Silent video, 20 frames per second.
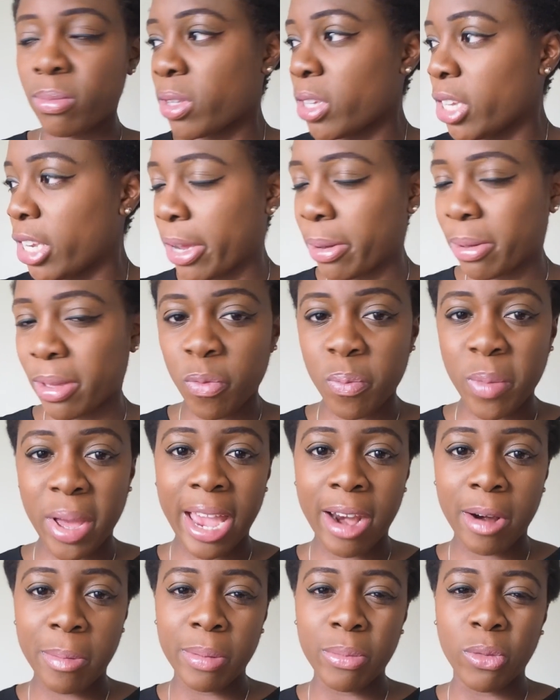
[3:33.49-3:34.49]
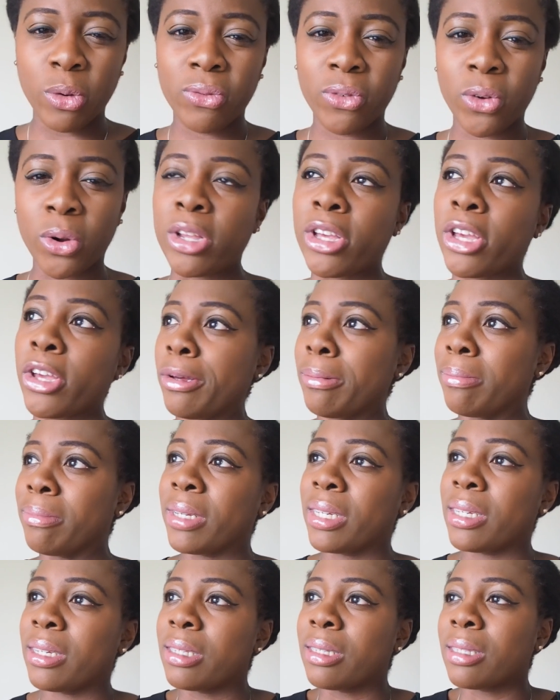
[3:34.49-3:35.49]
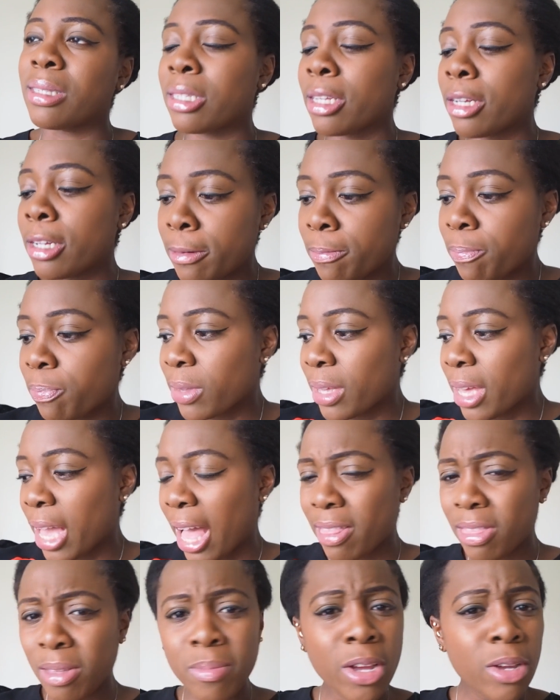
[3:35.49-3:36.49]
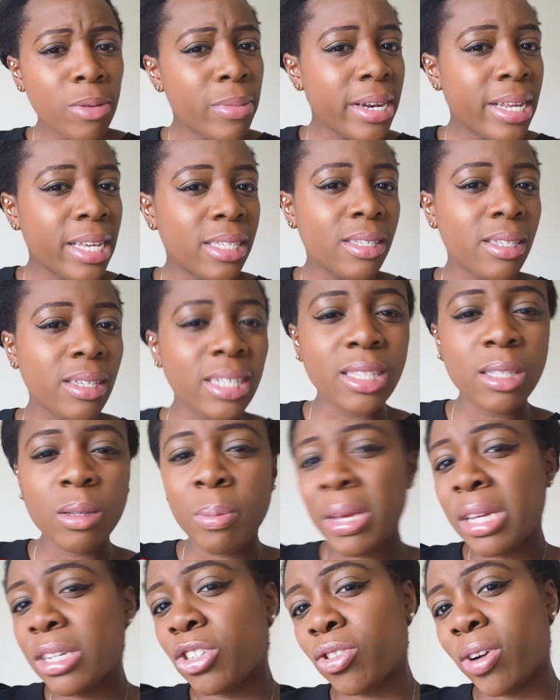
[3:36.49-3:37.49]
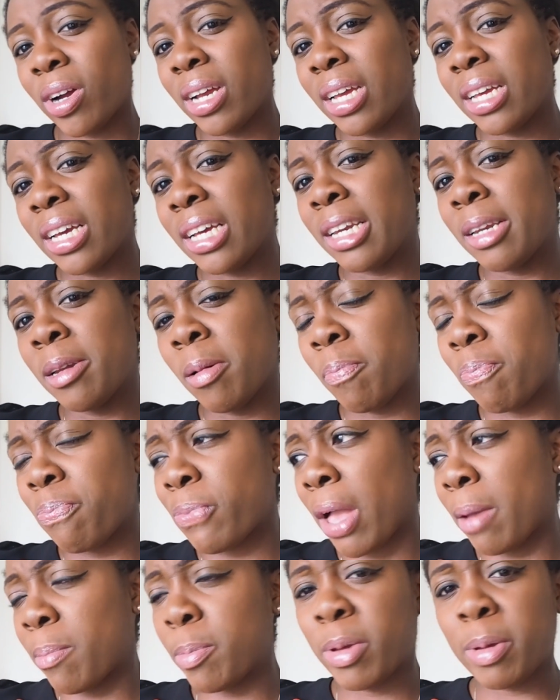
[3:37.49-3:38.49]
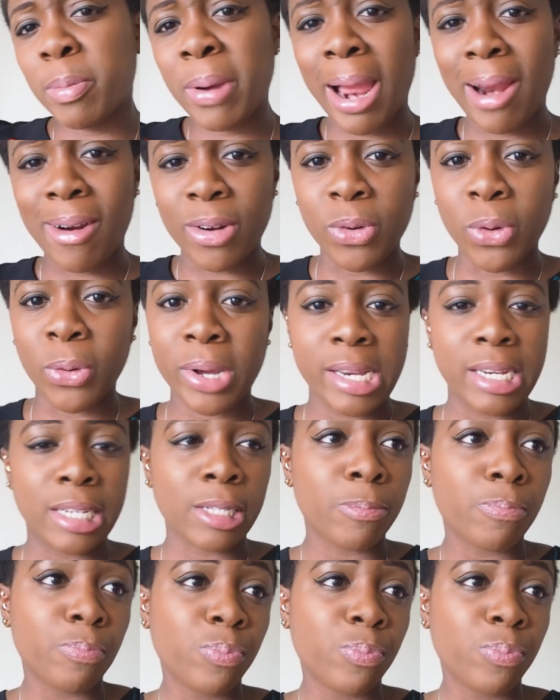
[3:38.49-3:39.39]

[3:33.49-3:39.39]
you know, give my hair a bit more volume because at the moment it's a bit shrunken. I'm a bit paranoid.